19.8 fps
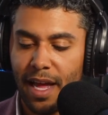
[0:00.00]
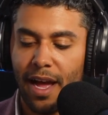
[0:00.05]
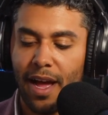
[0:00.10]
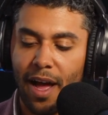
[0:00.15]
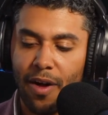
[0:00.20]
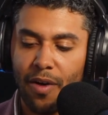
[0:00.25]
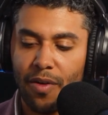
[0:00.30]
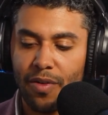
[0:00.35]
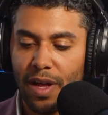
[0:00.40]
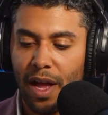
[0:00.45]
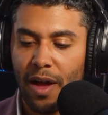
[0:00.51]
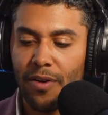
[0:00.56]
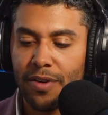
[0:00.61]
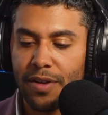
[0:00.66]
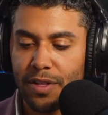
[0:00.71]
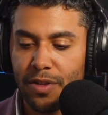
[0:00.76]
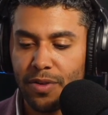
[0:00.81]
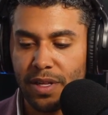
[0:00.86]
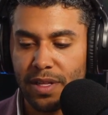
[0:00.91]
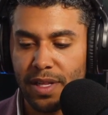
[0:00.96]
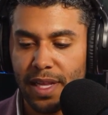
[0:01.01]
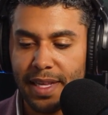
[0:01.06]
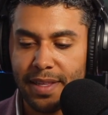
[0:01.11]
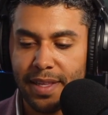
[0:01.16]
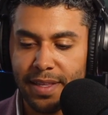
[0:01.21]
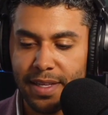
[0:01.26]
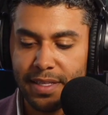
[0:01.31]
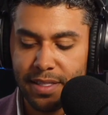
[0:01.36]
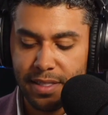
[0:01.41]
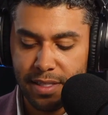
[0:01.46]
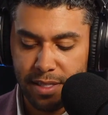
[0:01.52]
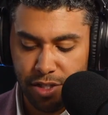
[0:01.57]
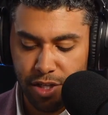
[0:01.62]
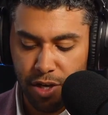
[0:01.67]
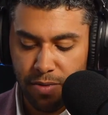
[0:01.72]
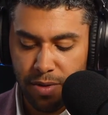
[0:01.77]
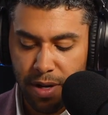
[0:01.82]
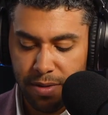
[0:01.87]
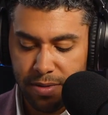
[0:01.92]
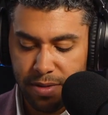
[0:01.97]
I'll include a link to this in the
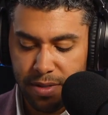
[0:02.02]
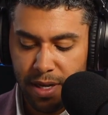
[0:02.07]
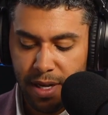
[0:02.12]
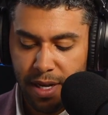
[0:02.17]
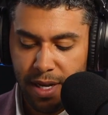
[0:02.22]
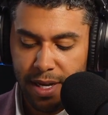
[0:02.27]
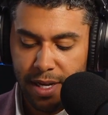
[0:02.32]
show notes